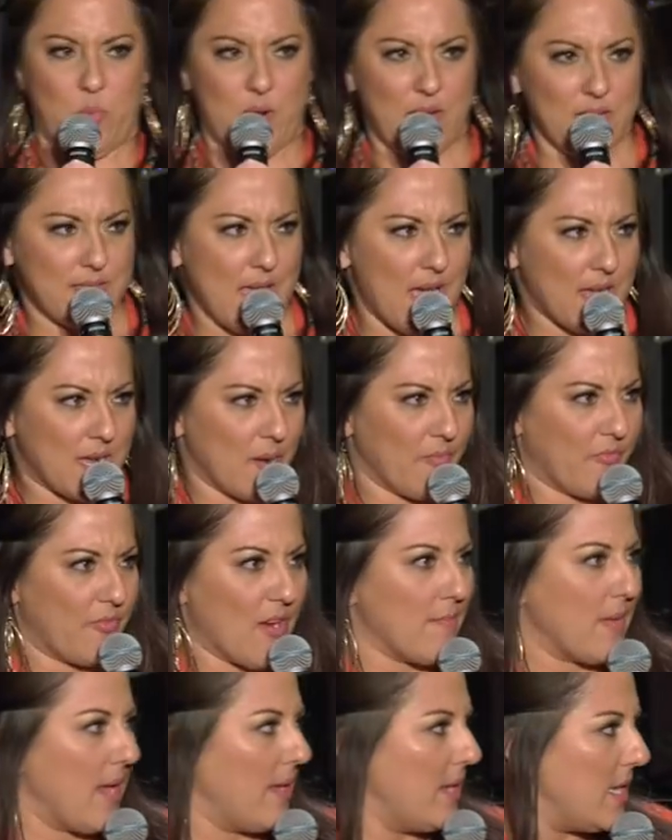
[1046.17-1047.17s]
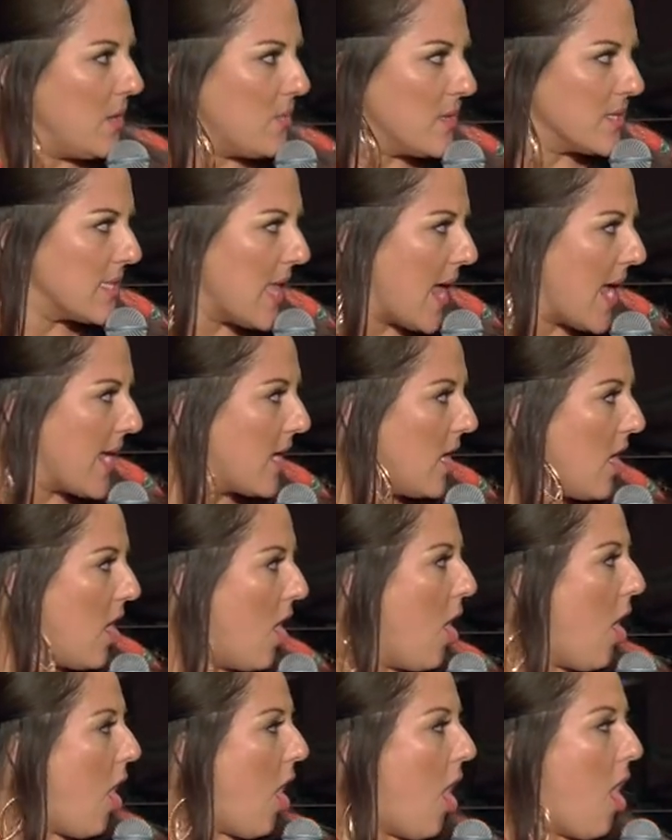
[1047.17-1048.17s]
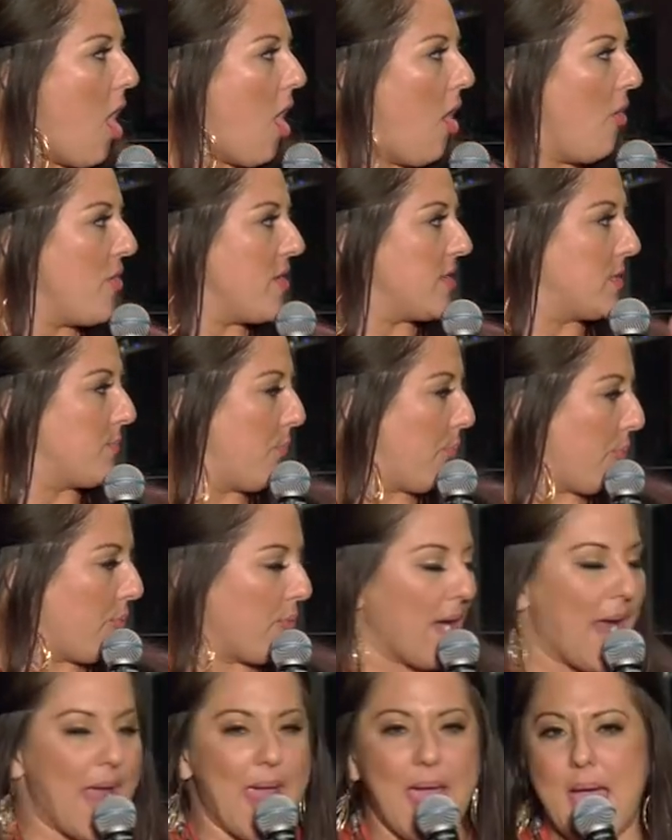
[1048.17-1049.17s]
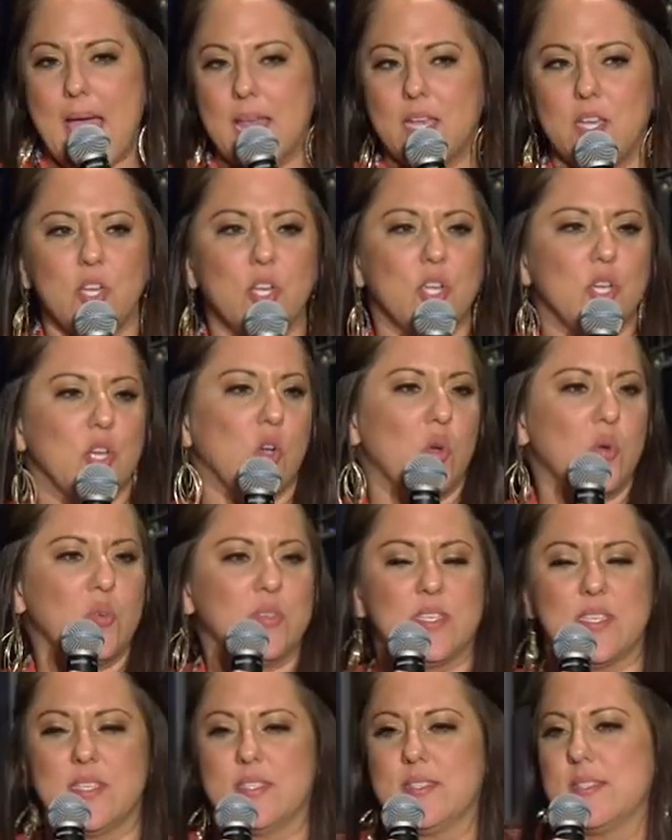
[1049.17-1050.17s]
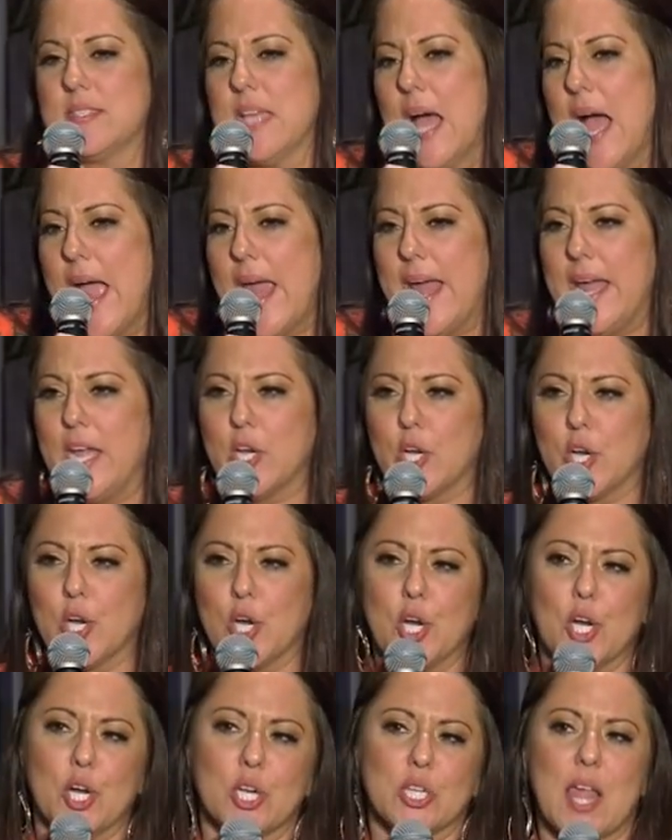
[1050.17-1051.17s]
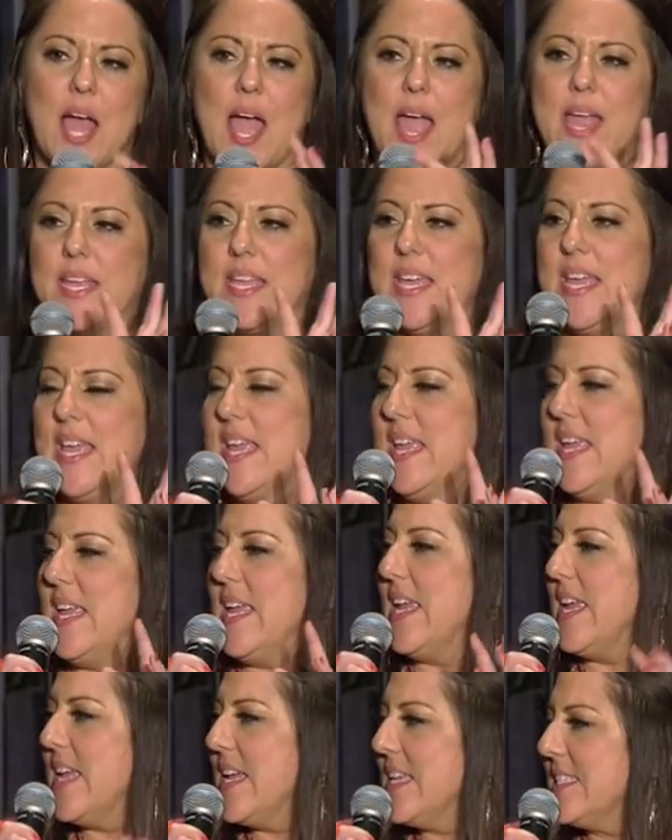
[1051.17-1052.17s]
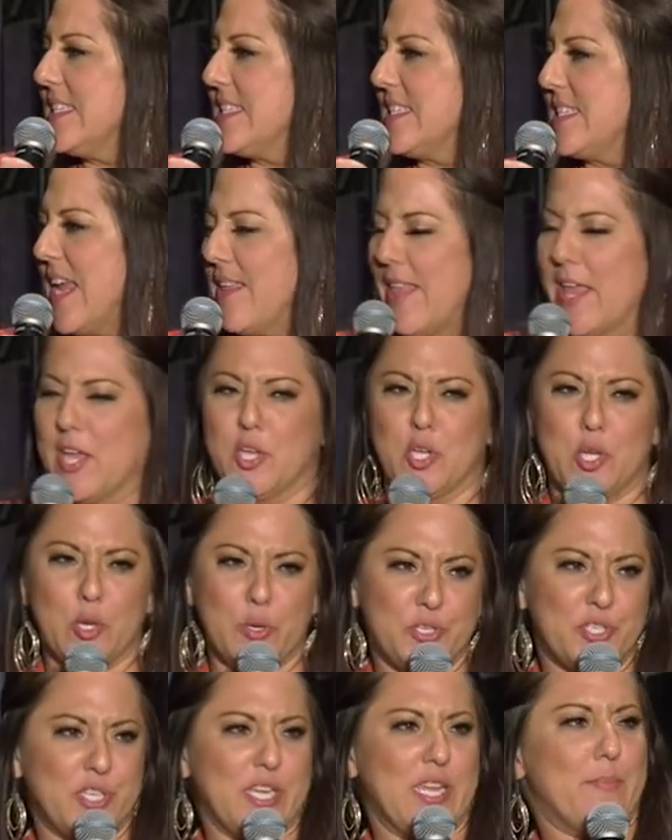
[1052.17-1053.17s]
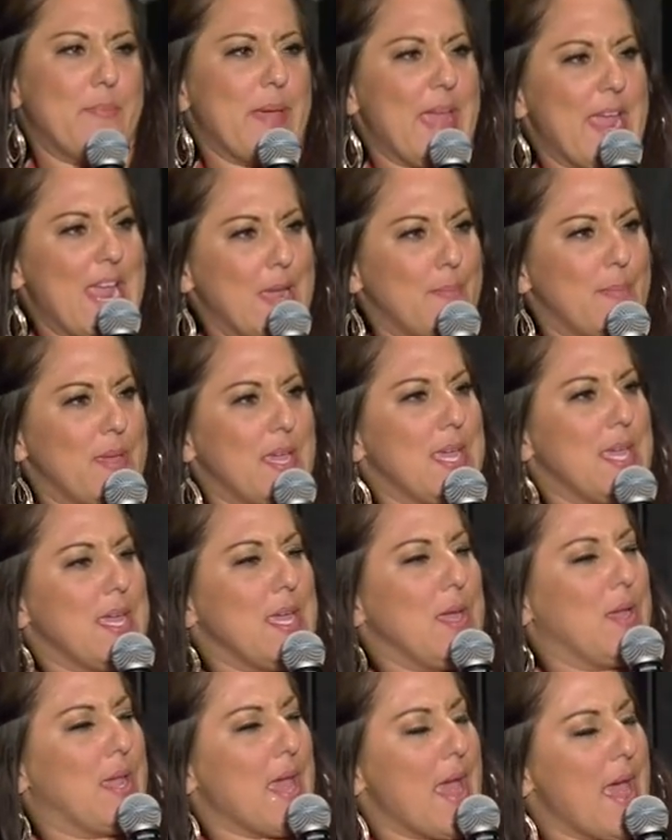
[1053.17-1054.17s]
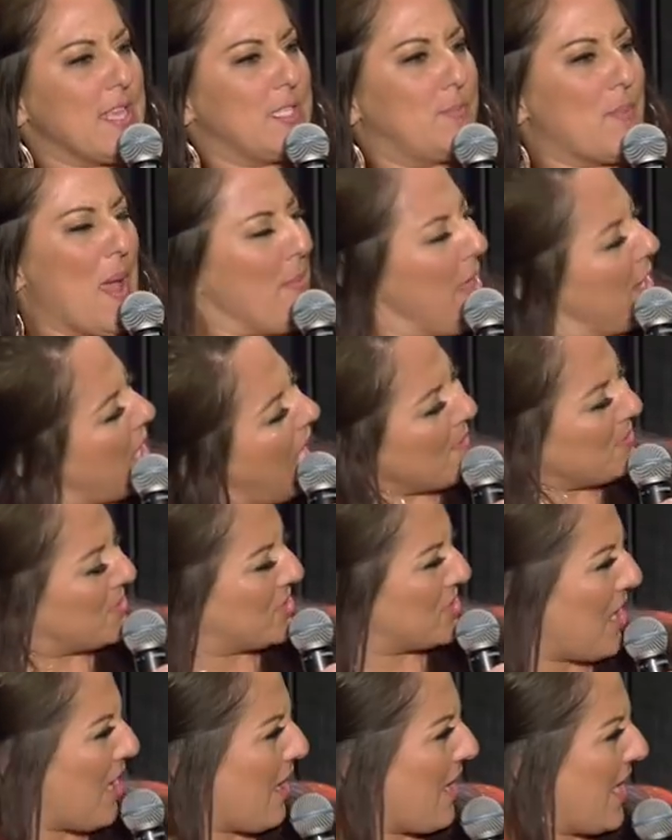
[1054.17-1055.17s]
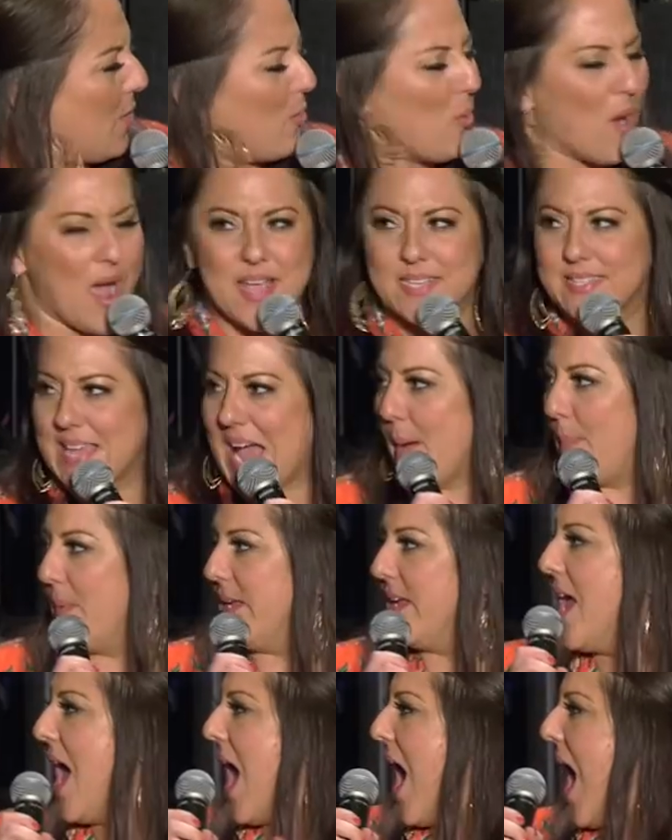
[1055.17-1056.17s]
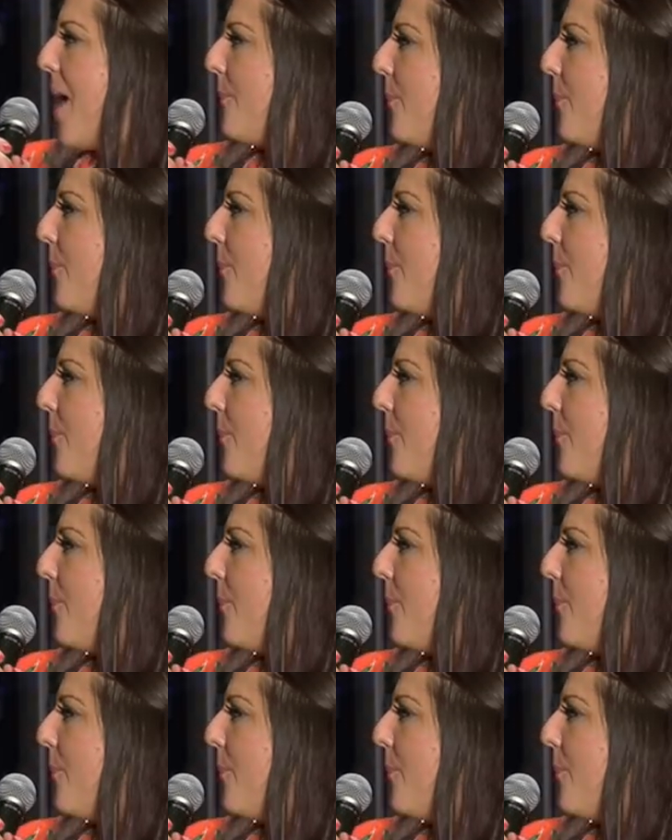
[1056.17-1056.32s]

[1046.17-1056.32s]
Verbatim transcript: and where'd that come from? And it was like all this brand new designer, like, insane, like Gucci baby Guess. I'm like, I'm sorry, what is happening?